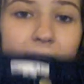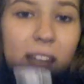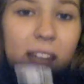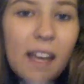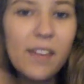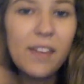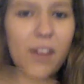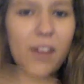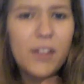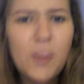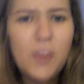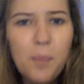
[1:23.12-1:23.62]

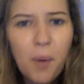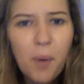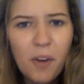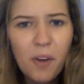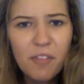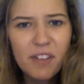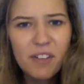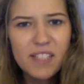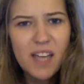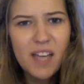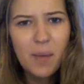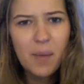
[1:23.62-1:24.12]
And they're like the
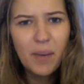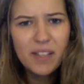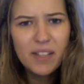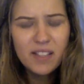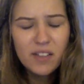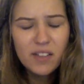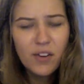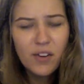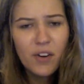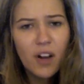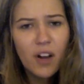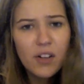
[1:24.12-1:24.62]
perfect
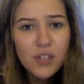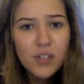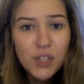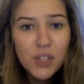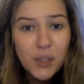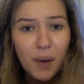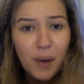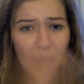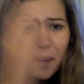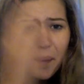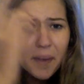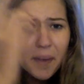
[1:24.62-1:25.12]
high-waisted. They're not
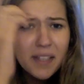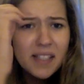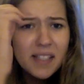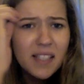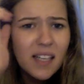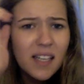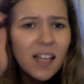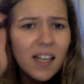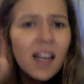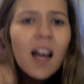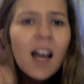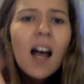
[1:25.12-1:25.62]
too
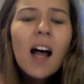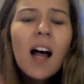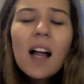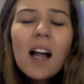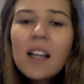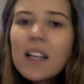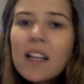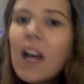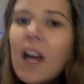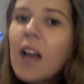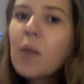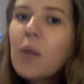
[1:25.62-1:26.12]
high-waisted,
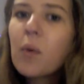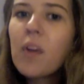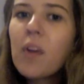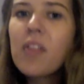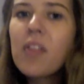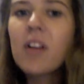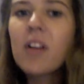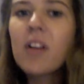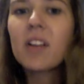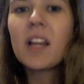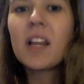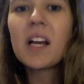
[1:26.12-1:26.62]
like where
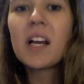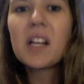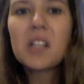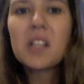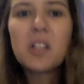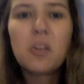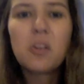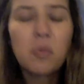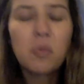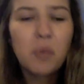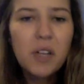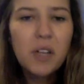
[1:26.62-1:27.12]
they're like
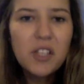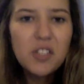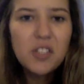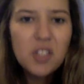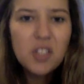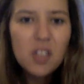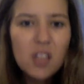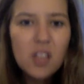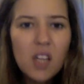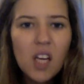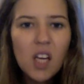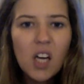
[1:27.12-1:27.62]

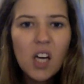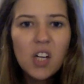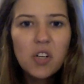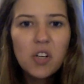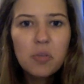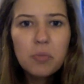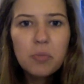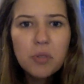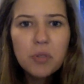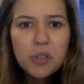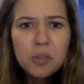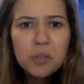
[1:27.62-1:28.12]
reaching the under
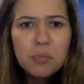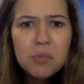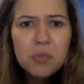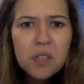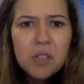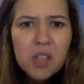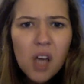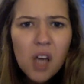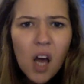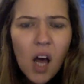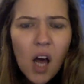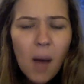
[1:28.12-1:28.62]
boobs,
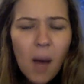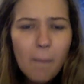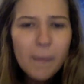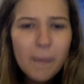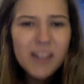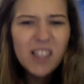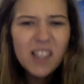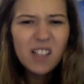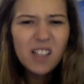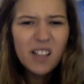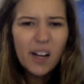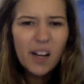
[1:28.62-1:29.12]
but
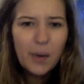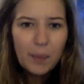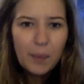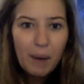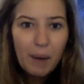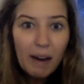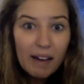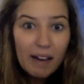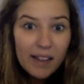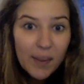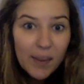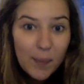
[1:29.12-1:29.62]
they're like right
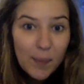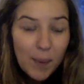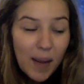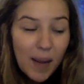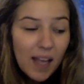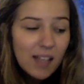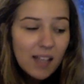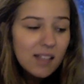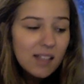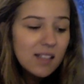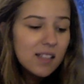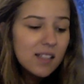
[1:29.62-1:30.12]
at the
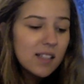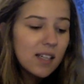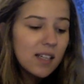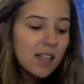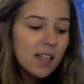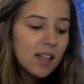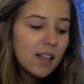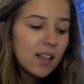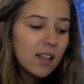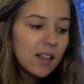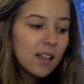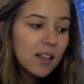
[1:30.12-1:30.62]
waist,
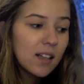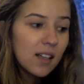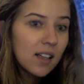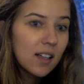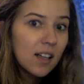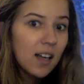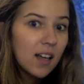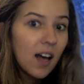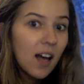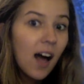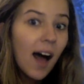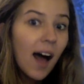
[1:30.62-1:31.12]

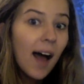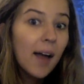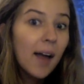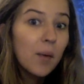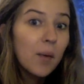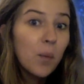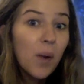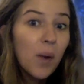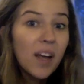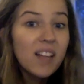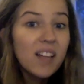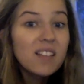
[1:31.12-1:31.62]
high
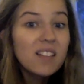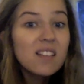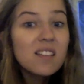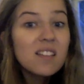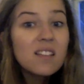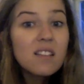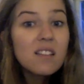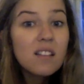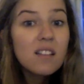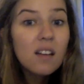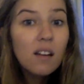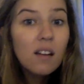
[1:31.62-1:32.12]

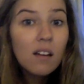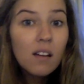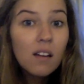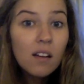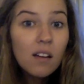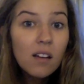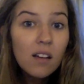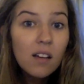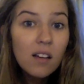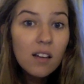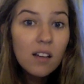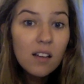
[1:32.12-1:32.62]
waisted,
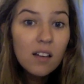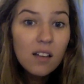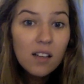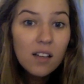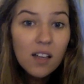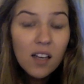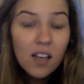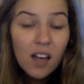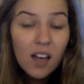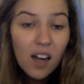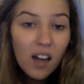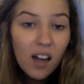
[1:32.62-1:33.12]

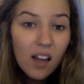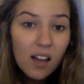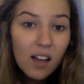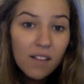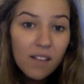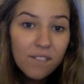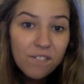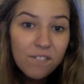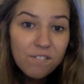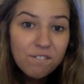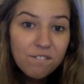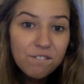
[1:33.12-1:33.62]

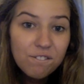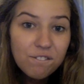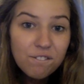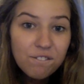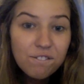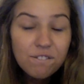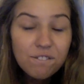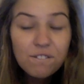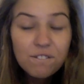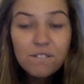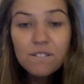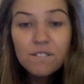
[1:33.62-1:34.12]

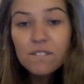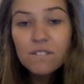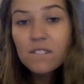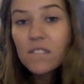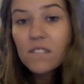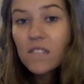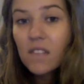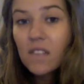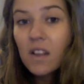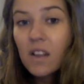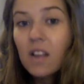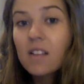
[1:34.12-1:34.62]

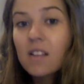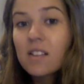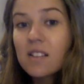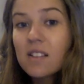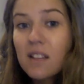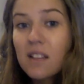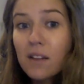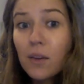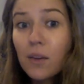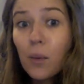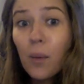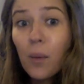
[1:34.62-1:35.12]
because it's
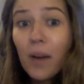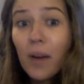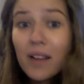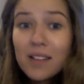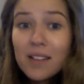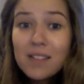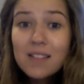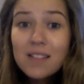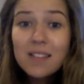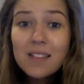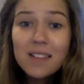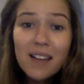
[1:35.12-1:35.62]
at the
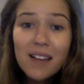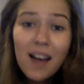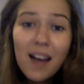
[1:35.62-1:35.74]
waist.